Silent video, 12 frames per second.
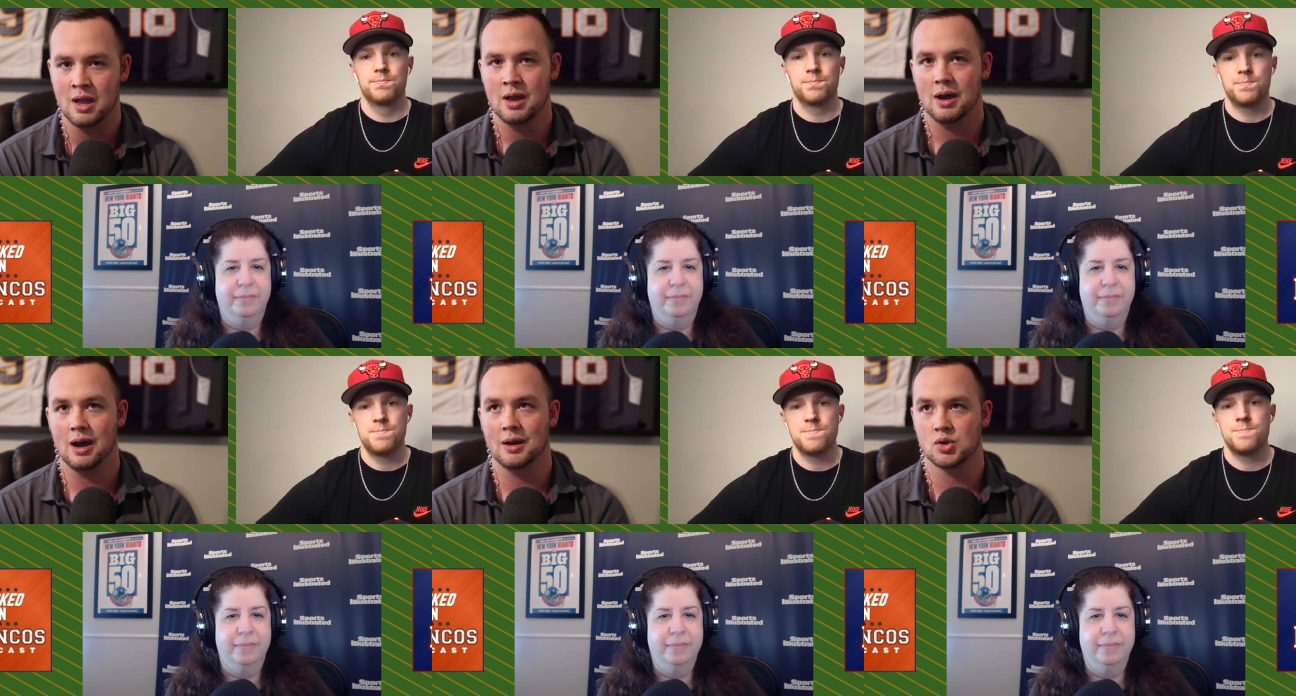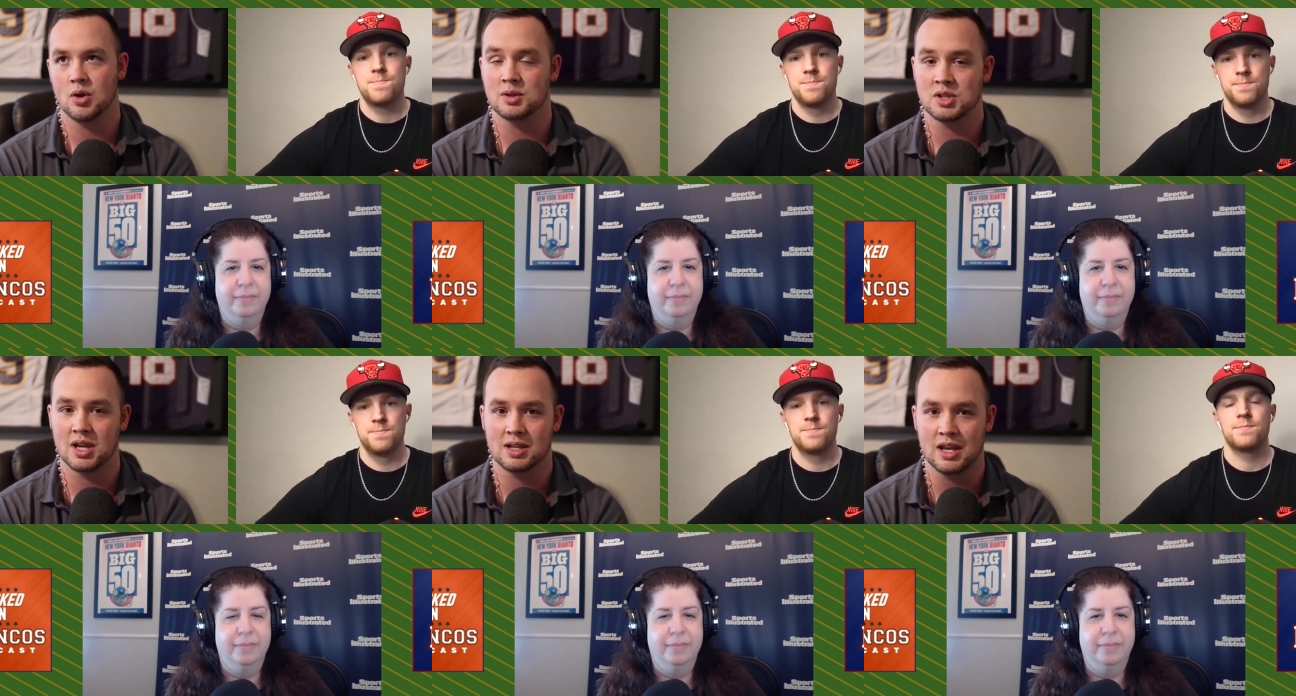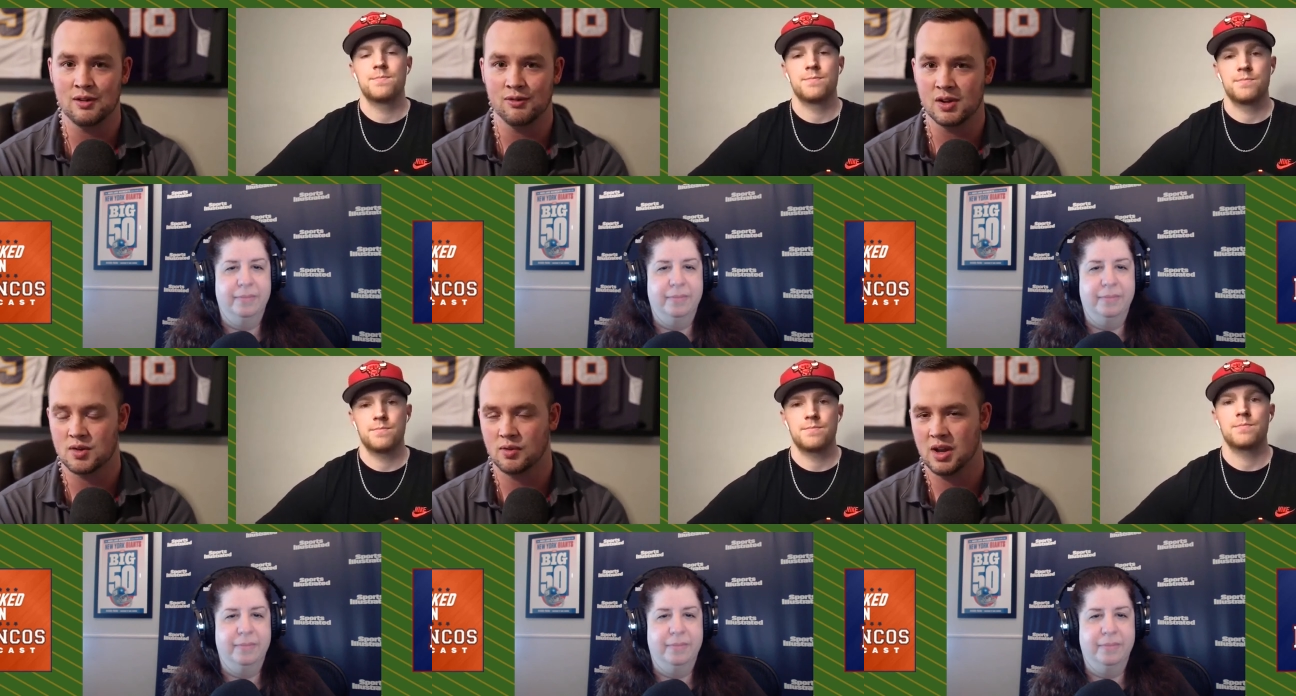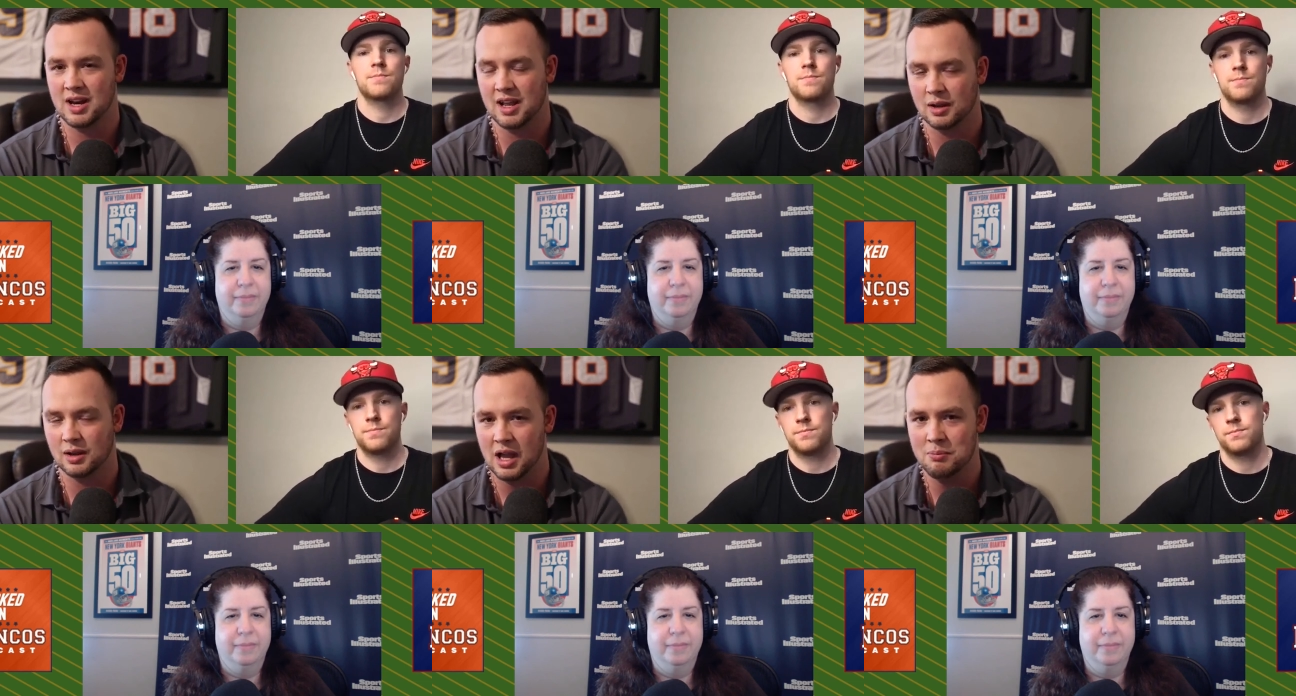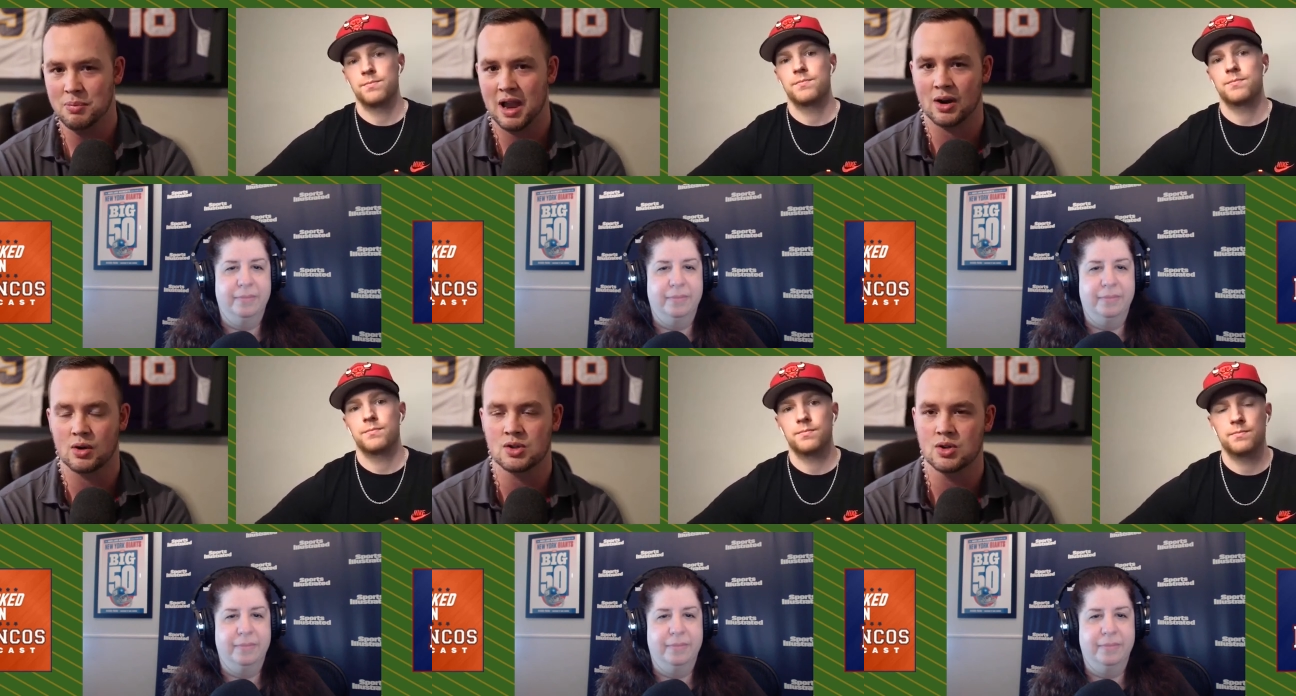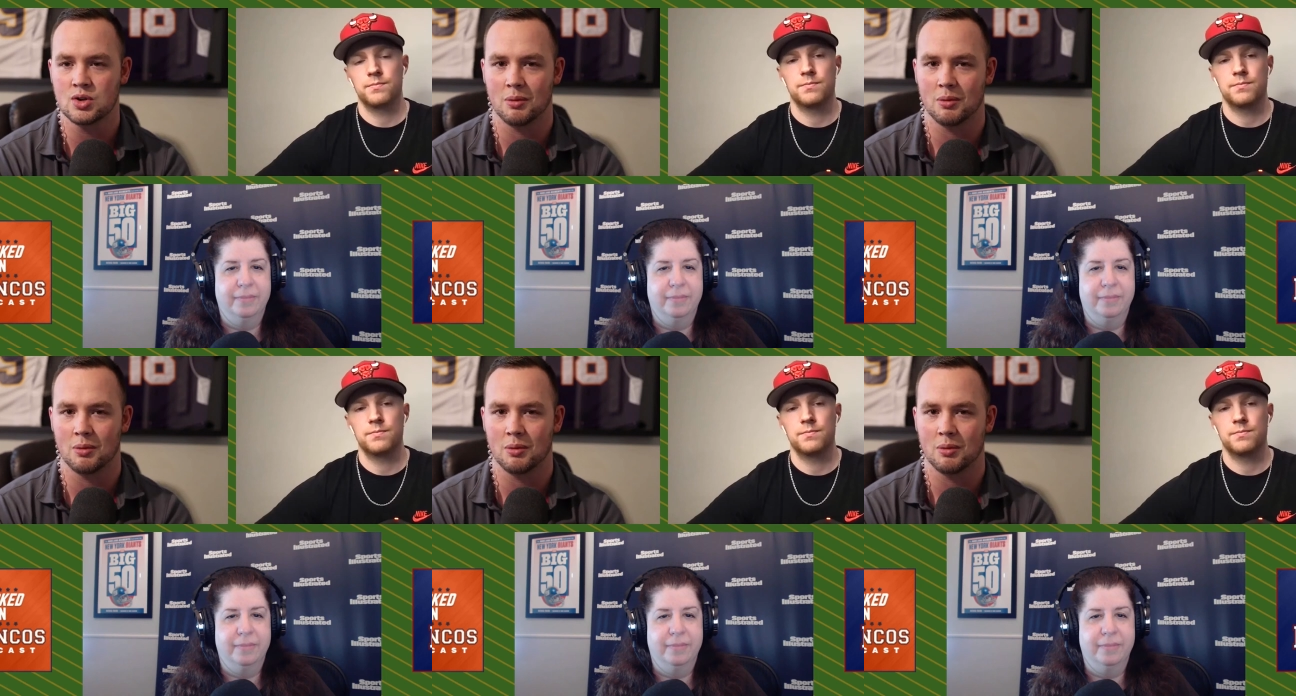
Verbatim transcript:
Speaker 1: Uh, so I would say defensive line and linebacker too.